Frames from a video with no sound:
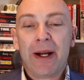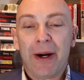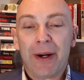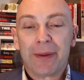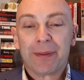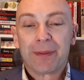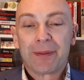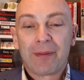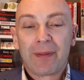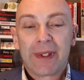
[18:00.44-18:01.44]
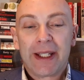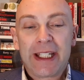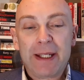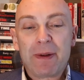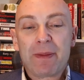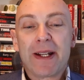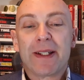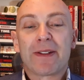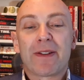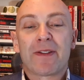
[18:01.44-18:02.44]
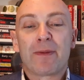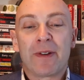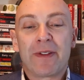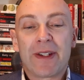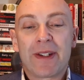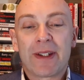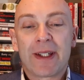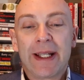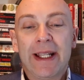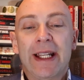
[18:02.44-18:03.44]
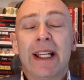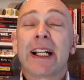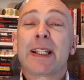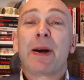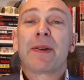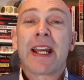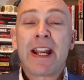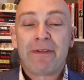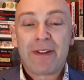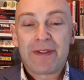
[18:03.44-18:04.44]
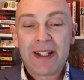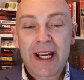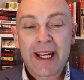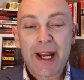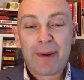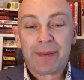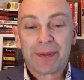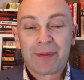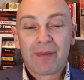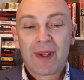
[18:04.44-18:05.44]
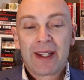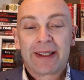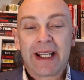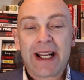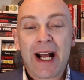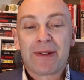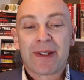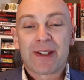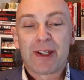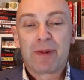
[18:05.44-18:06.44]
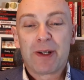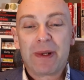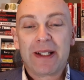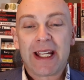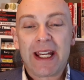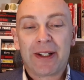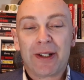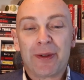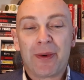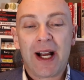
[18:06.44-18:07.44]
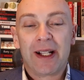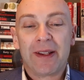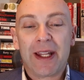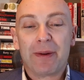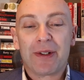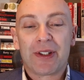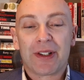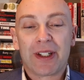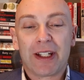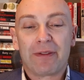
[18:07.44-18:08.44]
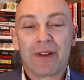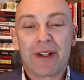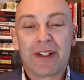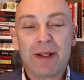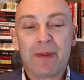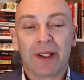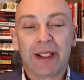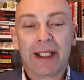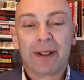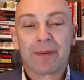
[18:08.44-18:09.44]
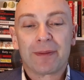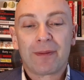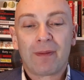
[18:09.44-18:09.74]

my own, keeping my distance from others. At about 8:50 AM, they announced that someone had been taken unwell and they were shutting for a deep clean.